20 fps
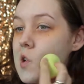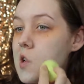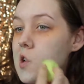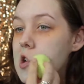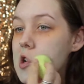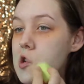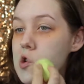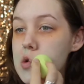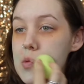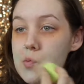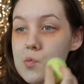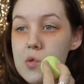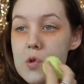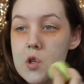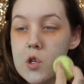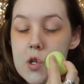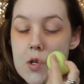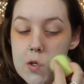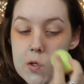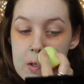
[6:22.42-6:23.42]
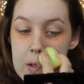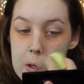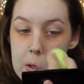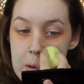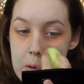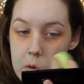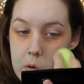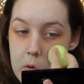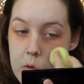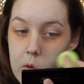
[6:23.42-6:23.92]
harsh
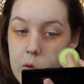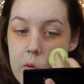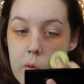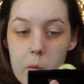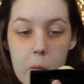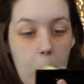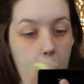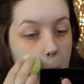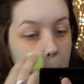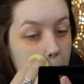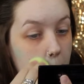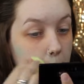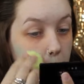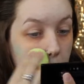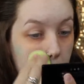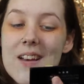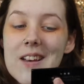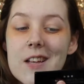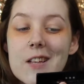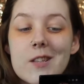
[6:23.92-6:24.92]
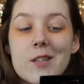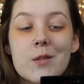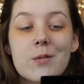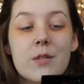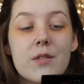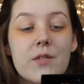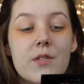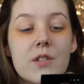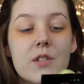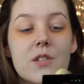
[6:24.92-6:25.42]
places. So
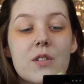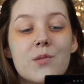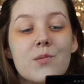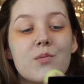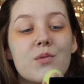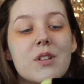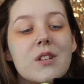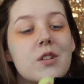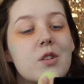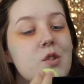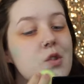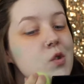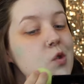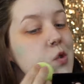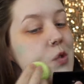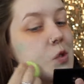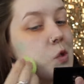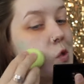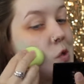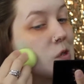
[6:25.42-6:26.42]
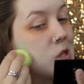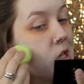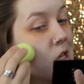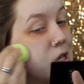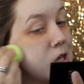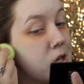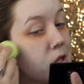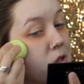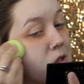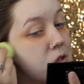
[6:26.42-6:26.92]
my first impressions on
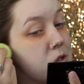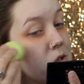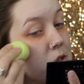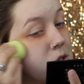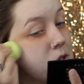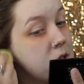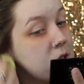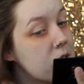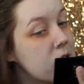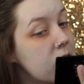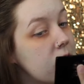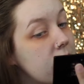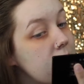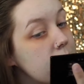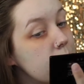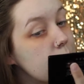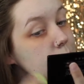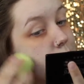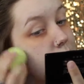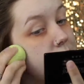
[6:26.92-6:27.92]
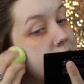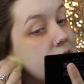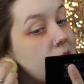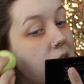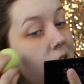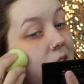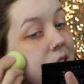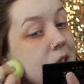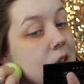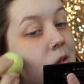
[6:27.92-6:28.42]
this, I would
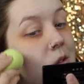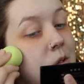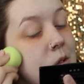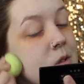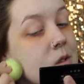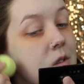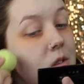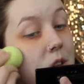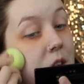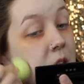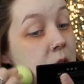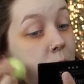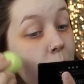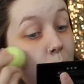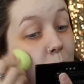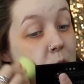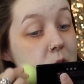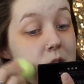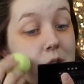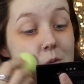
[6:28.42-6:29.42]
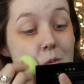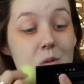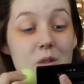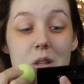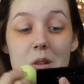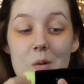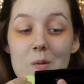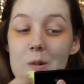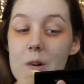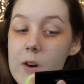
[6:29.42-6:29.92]
say that it works
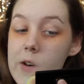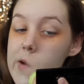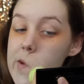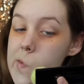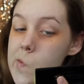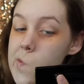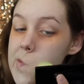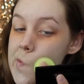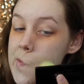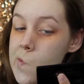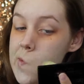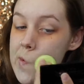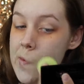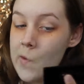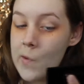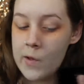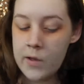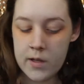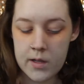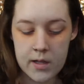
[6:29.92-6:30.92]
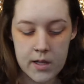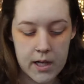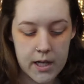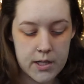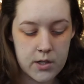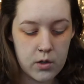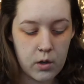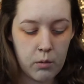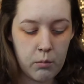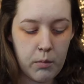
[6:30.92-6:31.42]
really well.
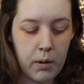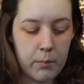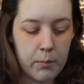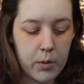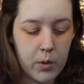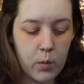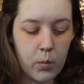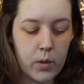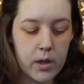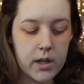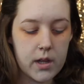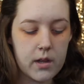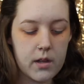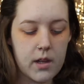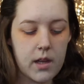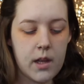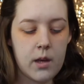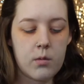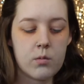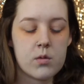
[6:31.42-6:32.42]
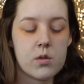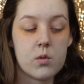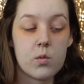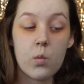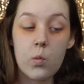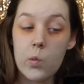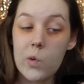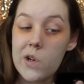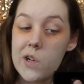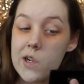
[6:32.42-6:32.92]
I don't remember what it was
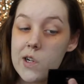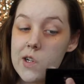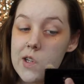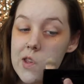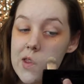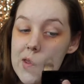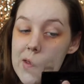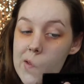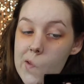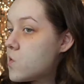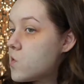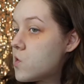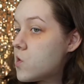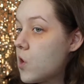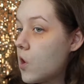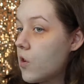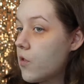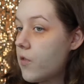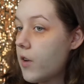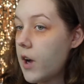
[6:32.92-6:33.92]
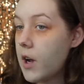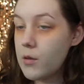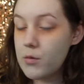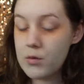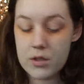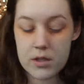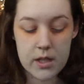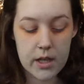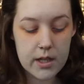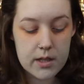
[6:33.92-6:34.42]
worth. So far I
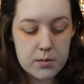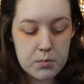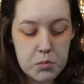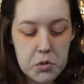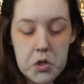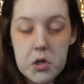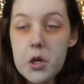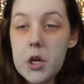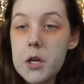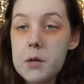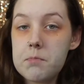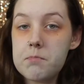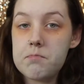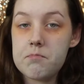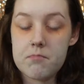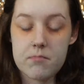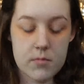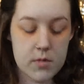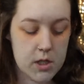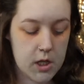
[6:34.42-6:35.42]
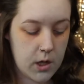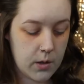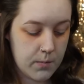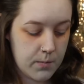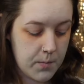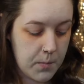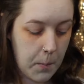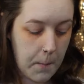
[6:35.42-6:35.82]
would say it's pretty good. So